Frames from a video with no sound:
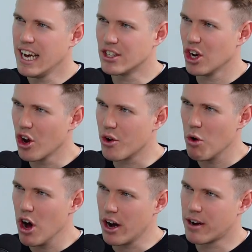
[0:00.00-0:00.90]
Yeah, it's a lot of
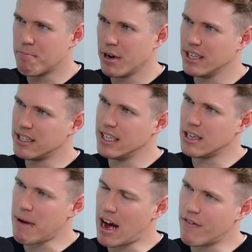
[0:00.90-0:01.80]
work, but
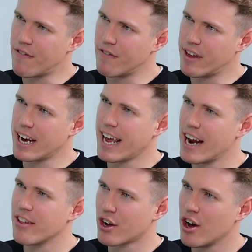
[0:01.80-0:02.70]
it's about getting
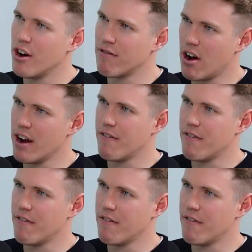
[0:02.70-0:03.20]
ahead of the curve, right?